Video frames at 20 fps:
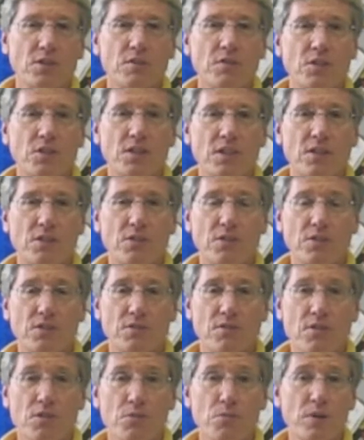of a series
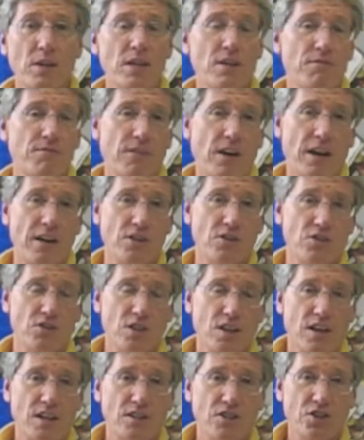of 3
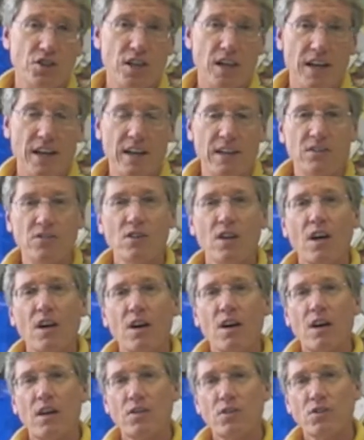fireside chats
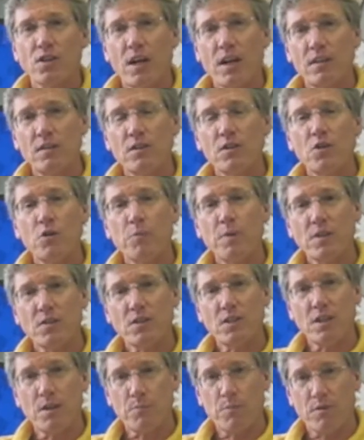on childhood
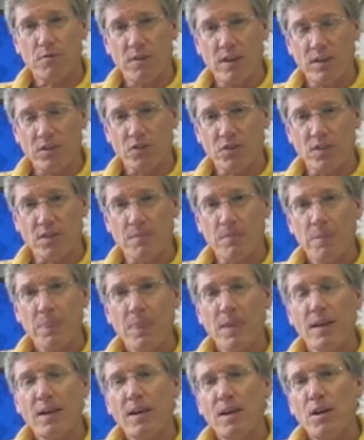obesity prevention,
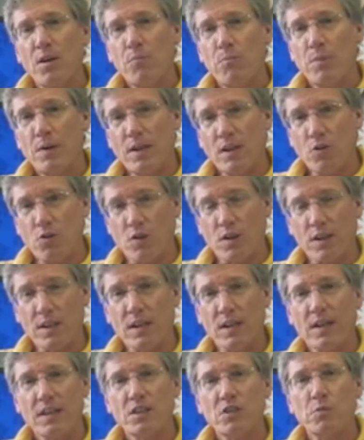being
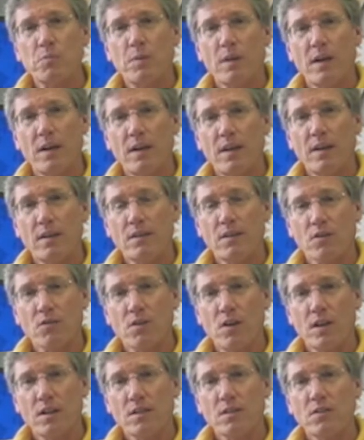organized by the
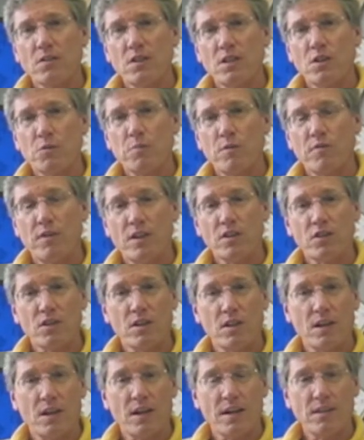Chronic Disease Prevention
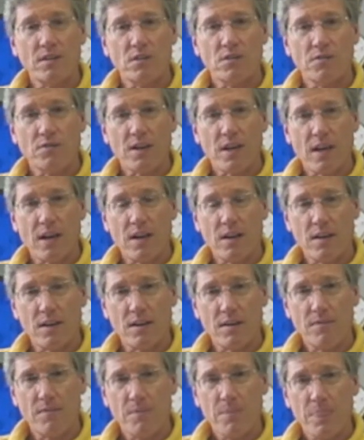Alliance of
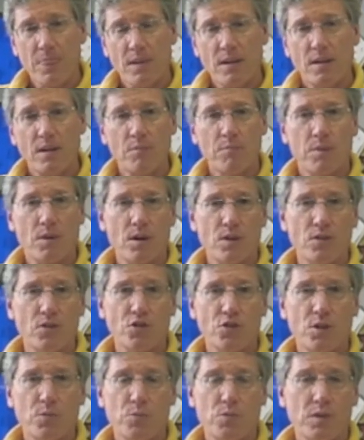Canada in
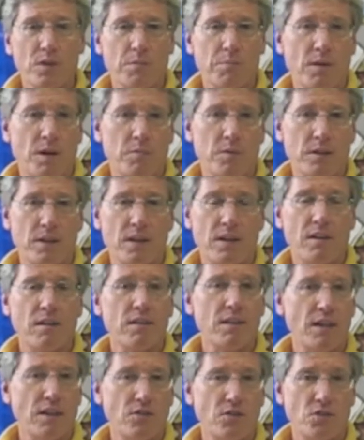partnership with the Public
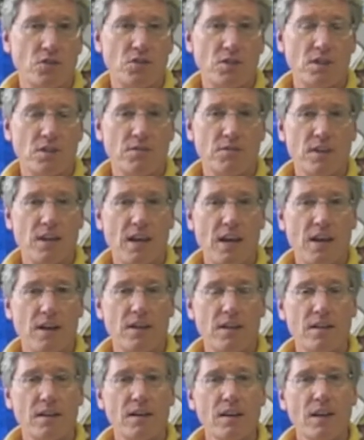Health Agency of
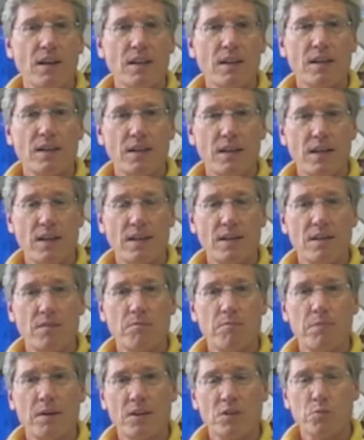Canada,
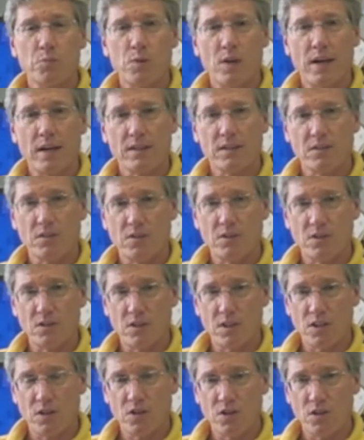Canadian Best Practices
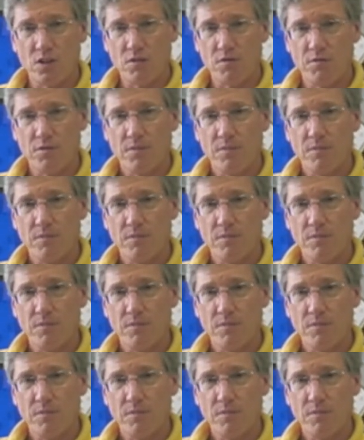Initiative,